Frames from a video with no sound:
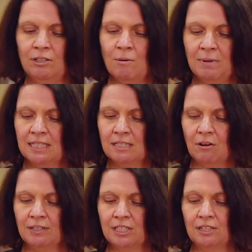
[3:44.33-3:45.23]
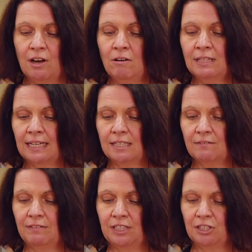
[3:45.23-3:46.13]
nobody's going to know that's a
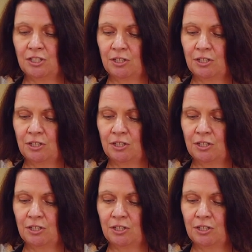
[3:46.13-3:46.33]
fidget